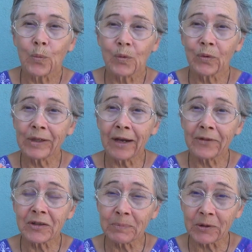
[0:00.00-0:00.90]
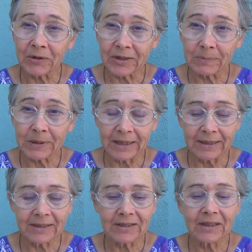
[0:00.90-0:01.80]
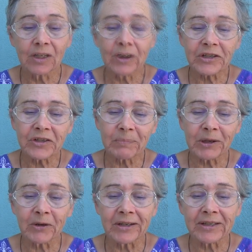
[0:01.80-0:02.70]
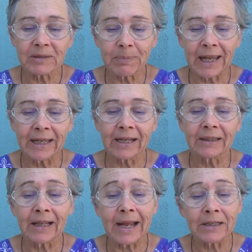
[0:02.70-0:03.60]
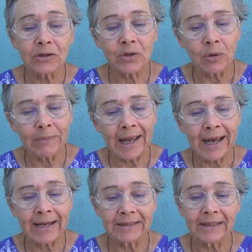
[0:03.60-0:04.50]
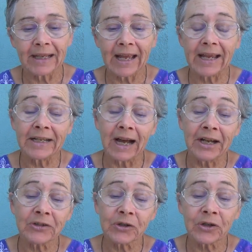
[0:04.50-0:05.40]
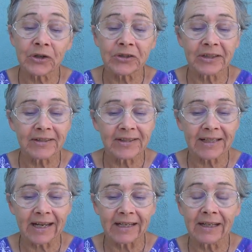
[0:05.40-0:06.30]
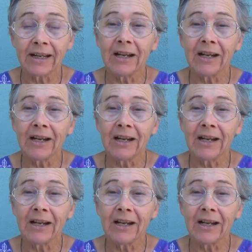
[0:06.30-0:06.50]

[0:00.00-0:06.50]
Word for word: So now the Spirit speaks. Which Spirit spake like to a man, and unto her did say,